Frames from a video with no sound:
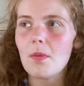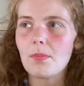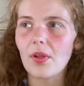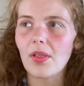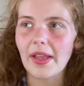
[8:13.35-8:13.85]

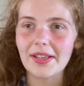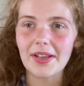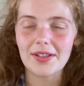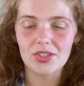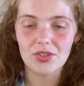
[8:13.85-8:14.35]
but like
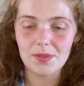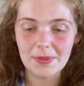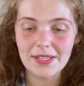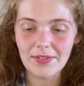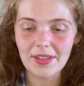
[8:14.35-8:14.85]

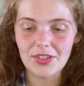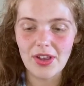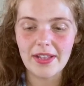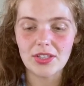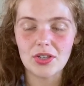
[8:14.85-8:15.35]
specifically
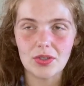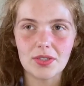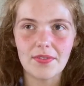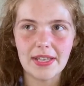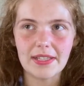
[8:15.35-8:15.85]
trying to
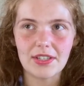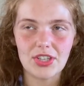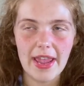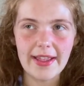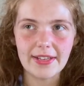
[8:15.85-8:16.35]
cultivate a
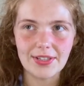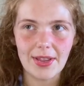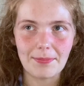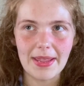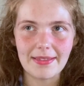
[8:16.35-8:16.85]
change
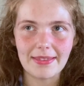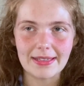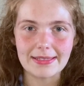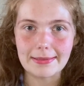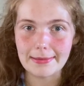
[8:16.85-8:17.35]
and make
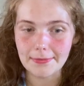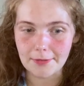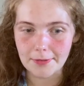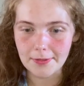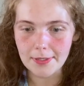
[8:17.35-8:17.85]
things
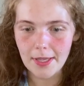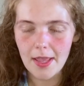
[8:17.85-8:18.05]
different.